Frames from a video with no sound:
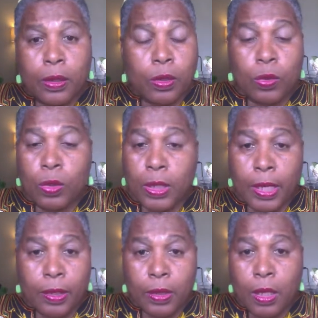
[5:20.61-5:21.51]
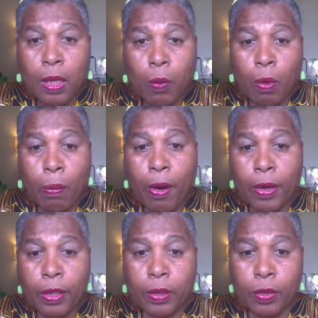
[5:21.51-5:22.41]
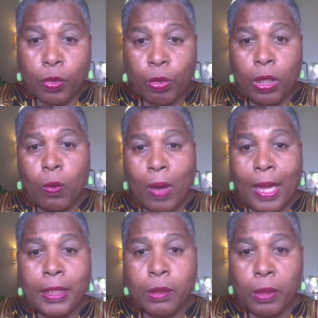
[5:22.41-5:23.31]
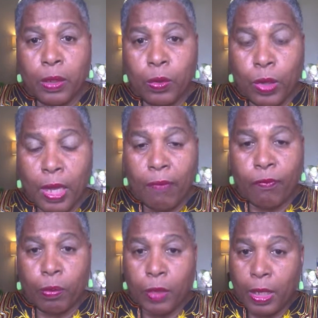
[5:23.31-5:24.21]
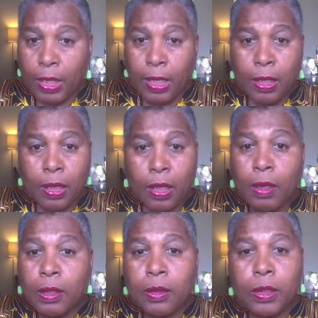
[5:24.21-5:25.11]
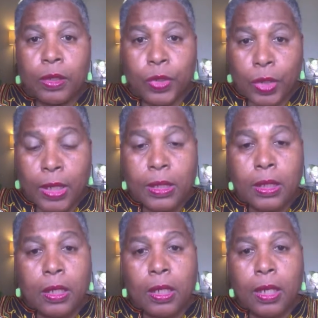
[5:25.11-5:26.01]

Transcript: soothsayers were part of the three wise men who came from the east to just